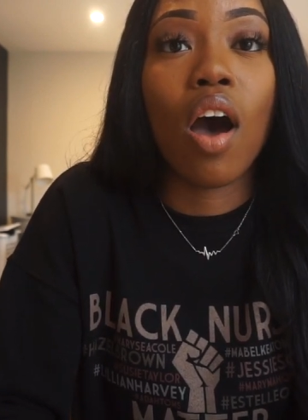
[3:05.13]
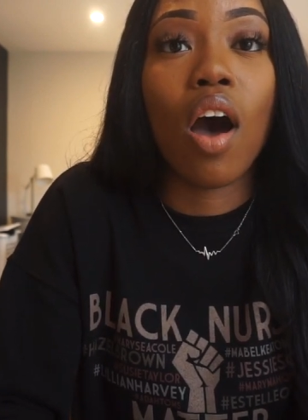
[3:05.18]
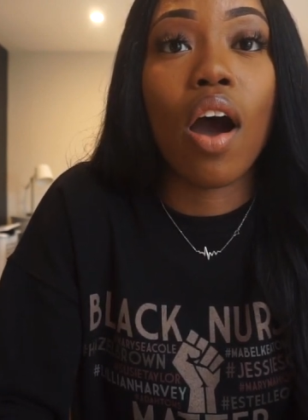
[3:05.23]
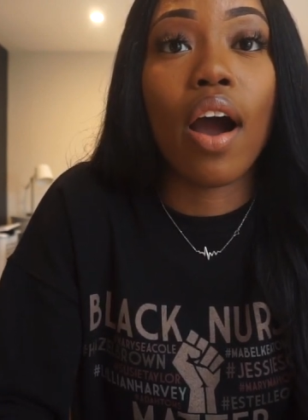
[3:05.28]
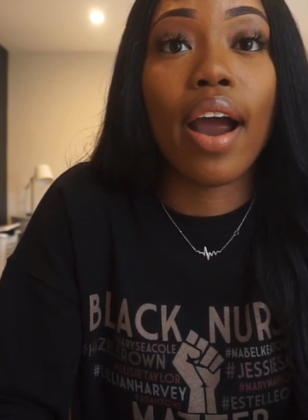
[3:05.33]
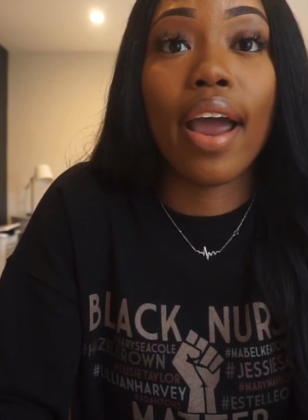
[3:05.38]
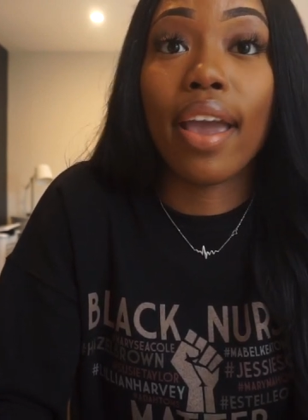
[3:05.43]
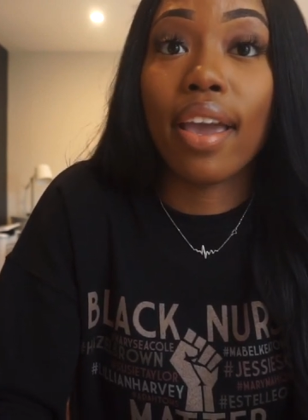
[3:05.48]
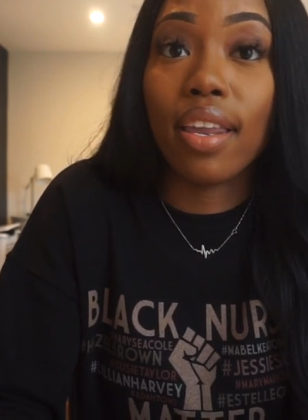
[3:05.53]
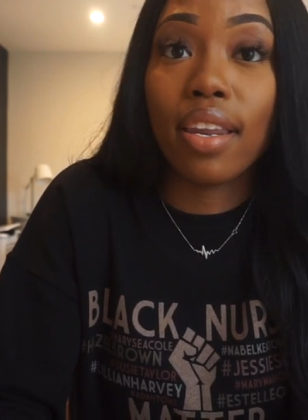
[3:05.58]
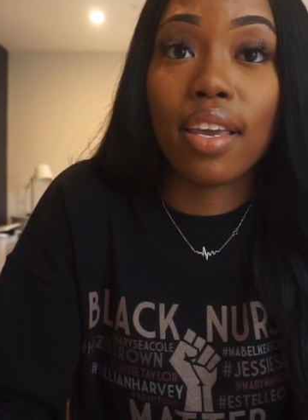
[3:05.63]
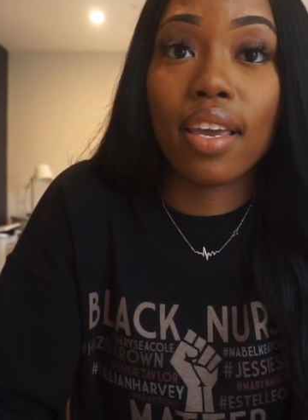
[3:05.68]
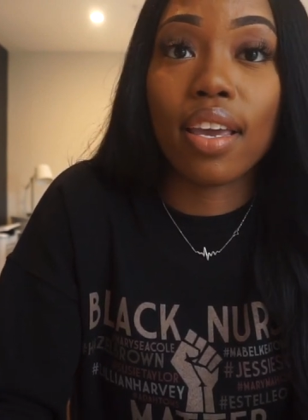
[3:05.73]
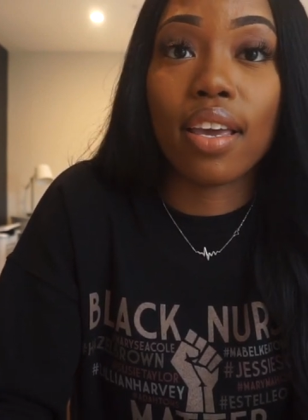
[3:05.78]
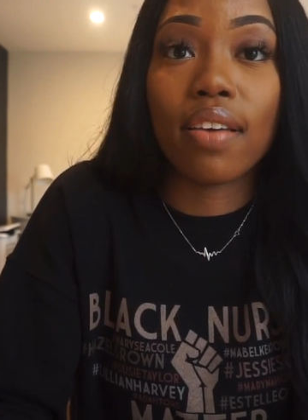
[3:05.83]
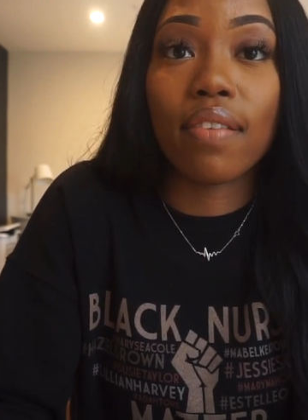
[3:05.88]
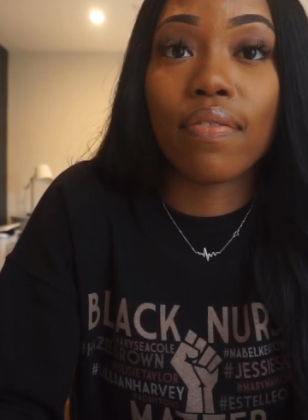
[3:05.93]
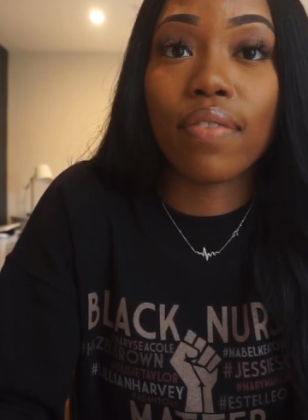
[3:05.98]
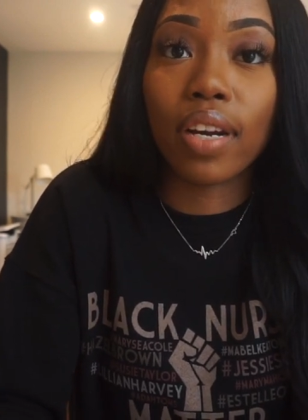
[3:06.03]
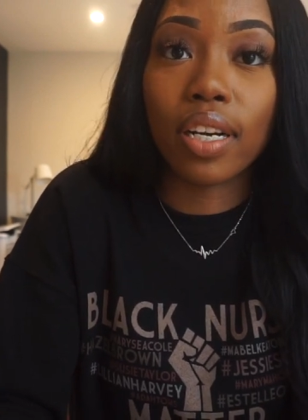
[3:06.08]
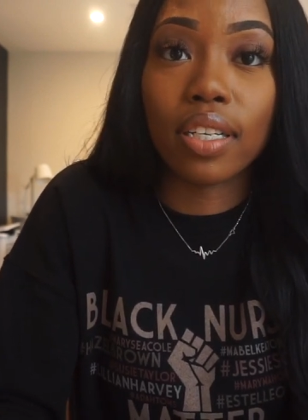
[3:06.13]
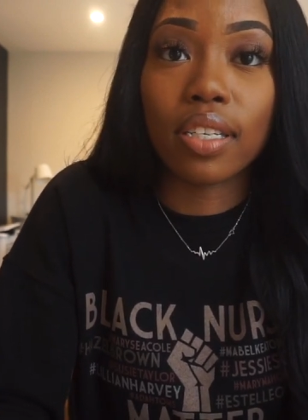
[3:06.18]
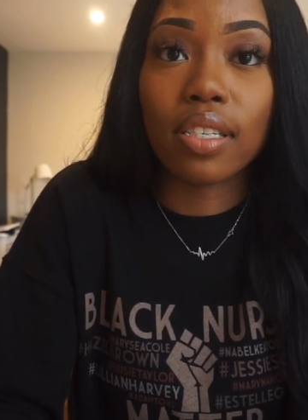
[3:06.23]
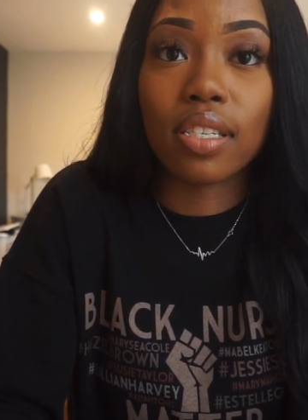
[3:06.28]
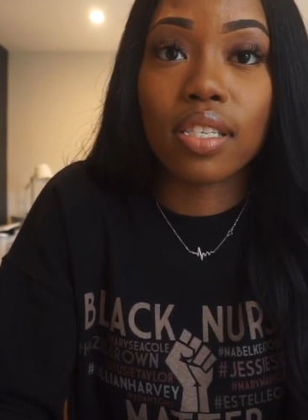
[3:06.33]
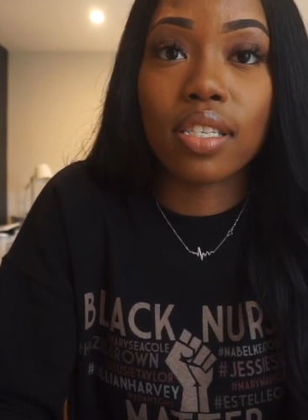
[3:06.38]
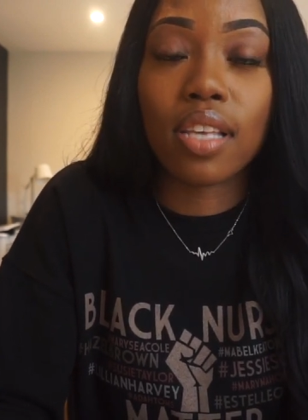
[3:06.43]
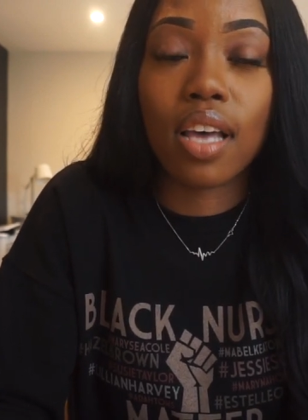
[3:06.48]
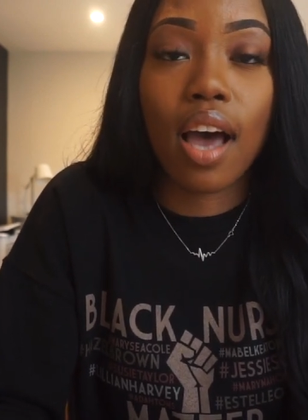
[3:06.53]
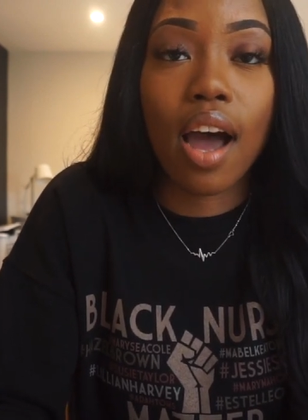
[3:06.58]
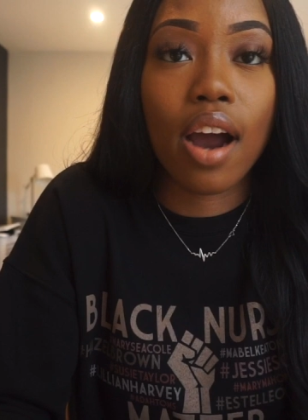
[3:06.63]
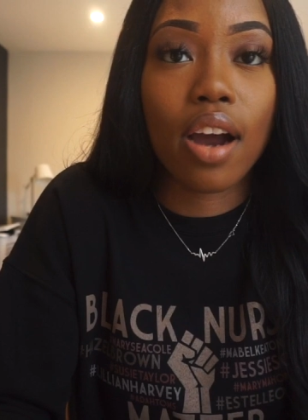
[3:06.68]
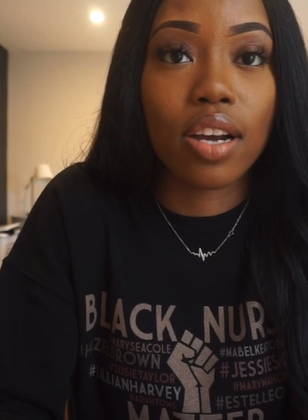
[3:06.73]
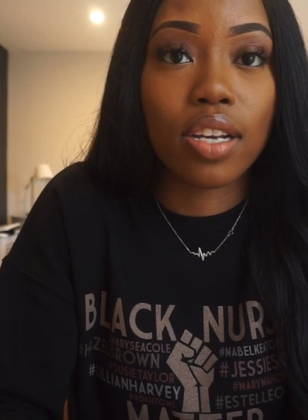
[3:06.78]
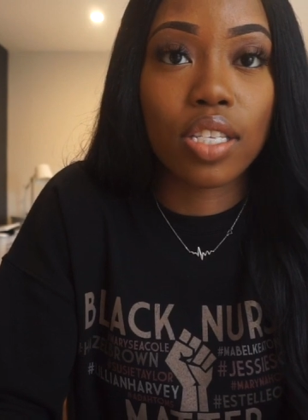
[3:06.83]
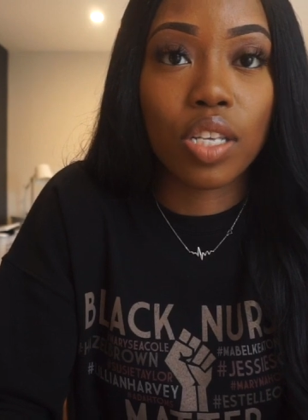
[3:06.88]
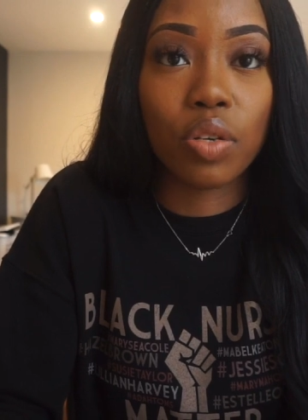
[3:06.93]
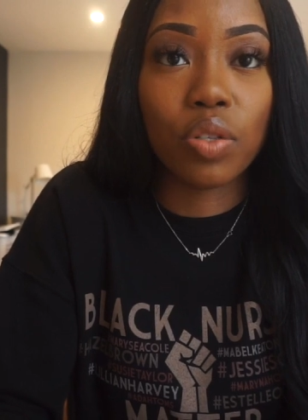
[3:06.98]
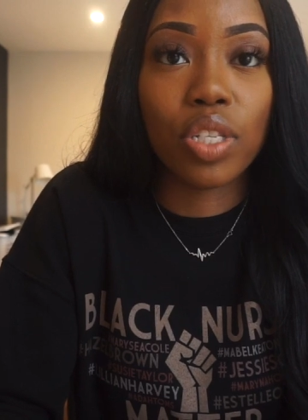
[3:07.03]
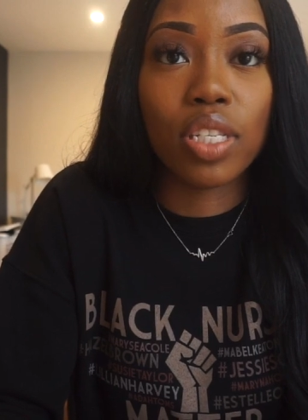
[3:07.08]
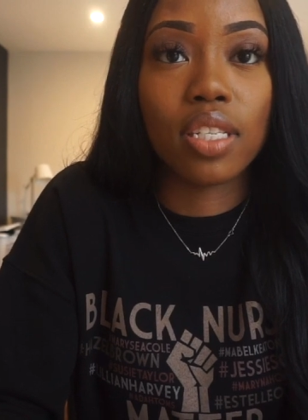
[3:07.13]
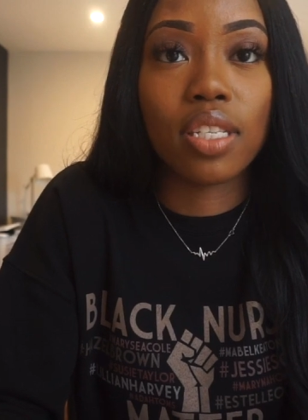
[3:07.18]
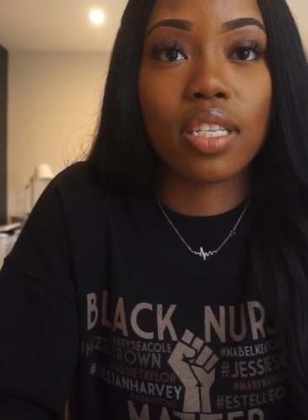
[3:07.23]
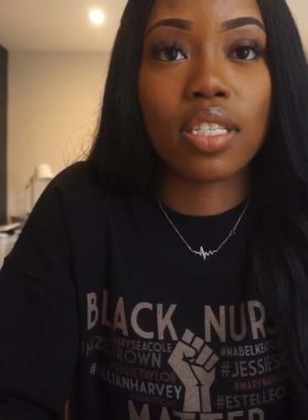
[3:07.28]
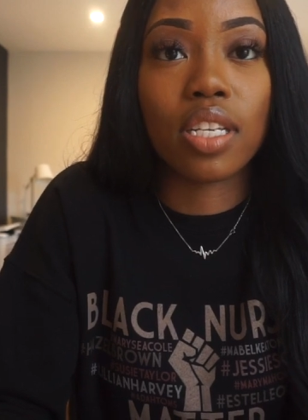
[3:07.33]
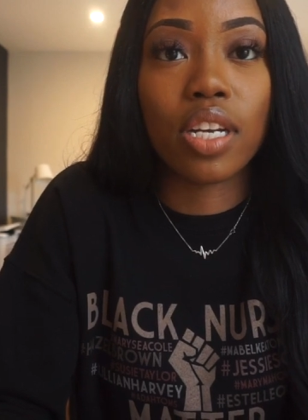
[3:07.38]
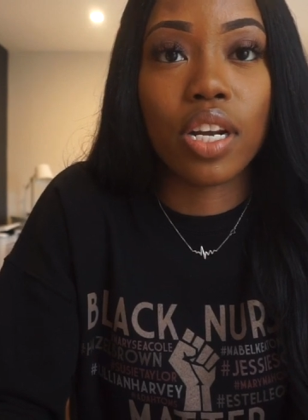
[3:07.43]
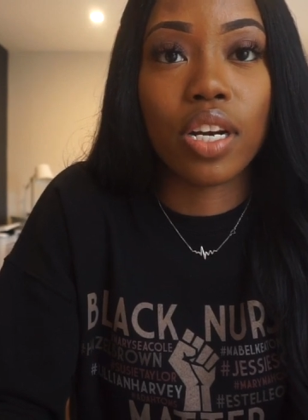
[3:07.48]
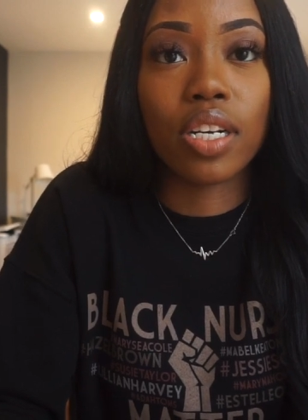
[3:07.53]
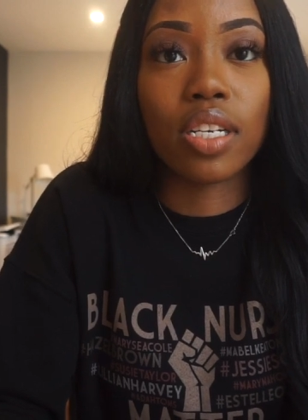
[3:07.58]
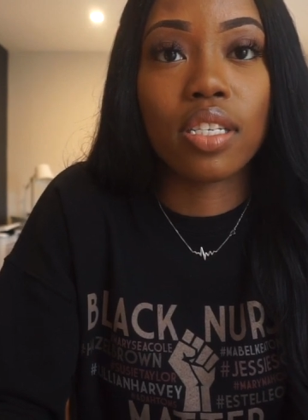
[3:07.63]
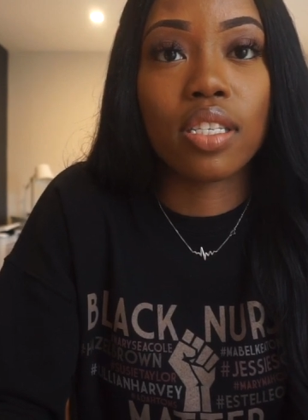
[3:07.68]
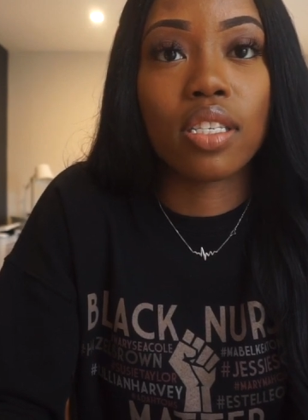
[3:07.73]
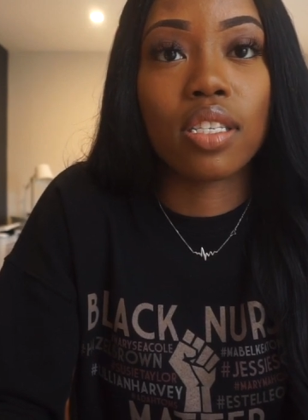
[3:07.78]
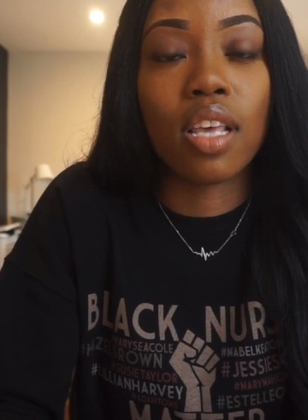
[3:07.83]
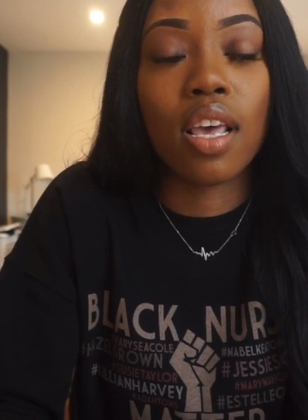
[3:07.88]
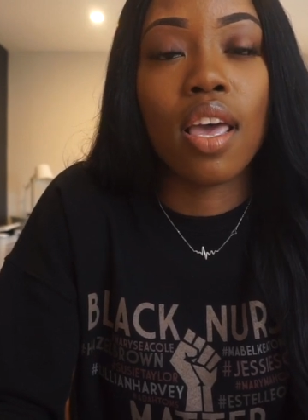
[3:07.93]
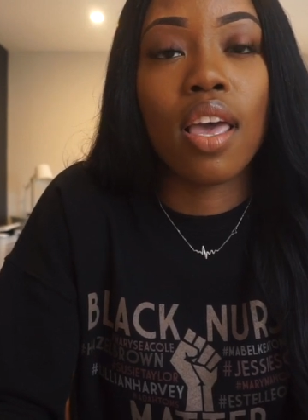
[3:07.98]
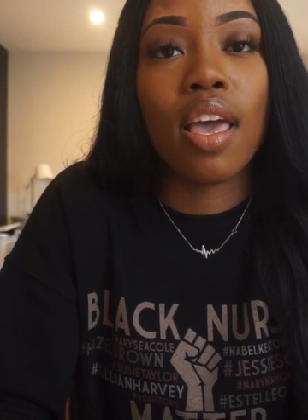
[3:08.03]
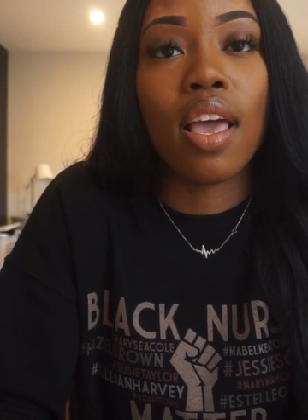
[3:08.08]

our ADN first, our associates as a nurse,